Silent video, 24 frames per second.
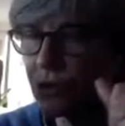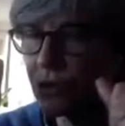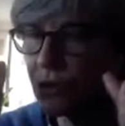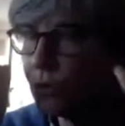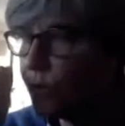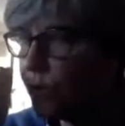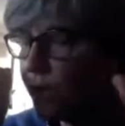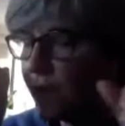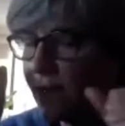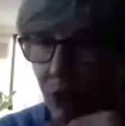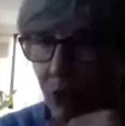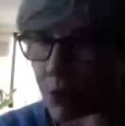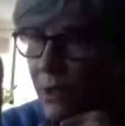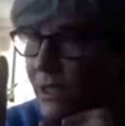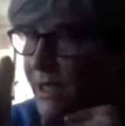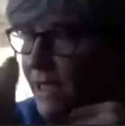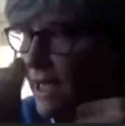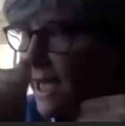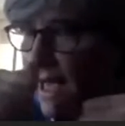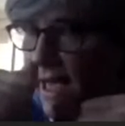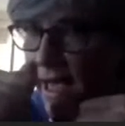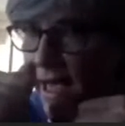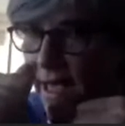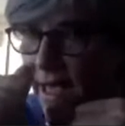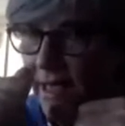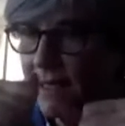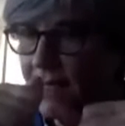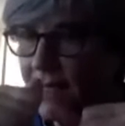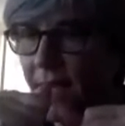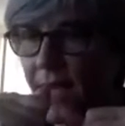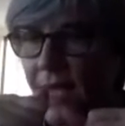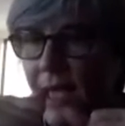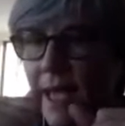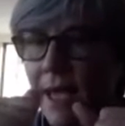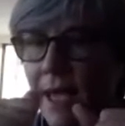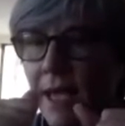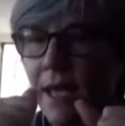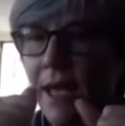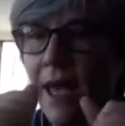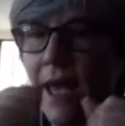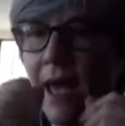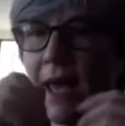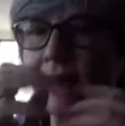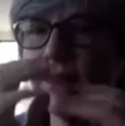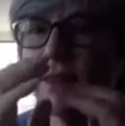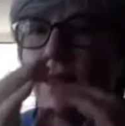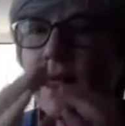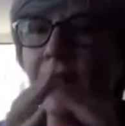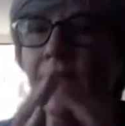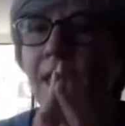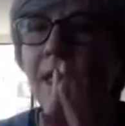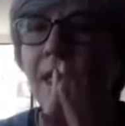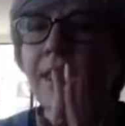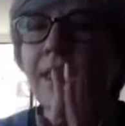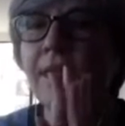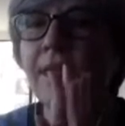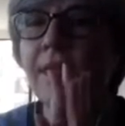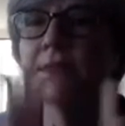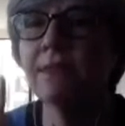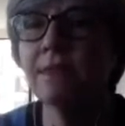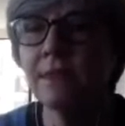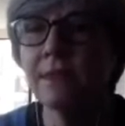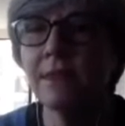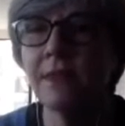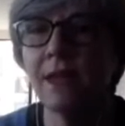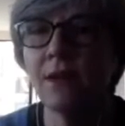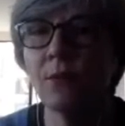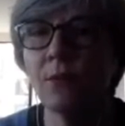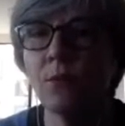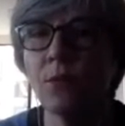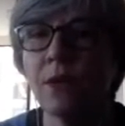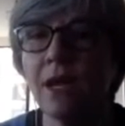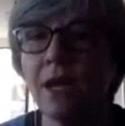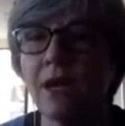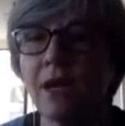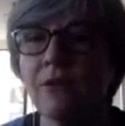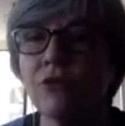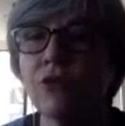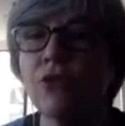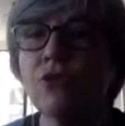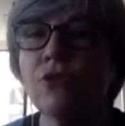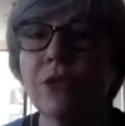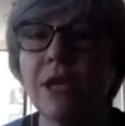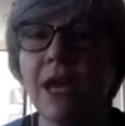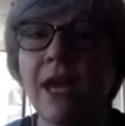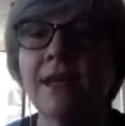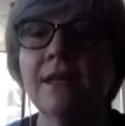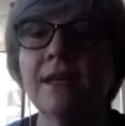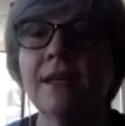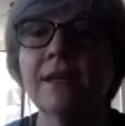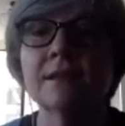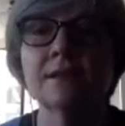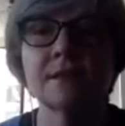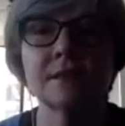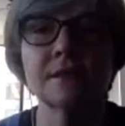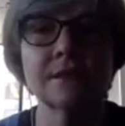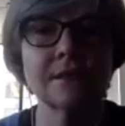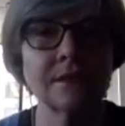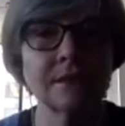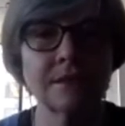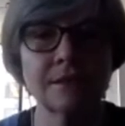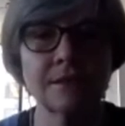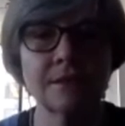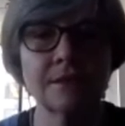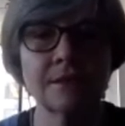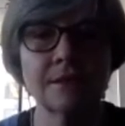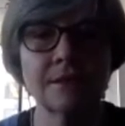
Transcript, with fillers: we have to do whatever we can. And and whatever you can is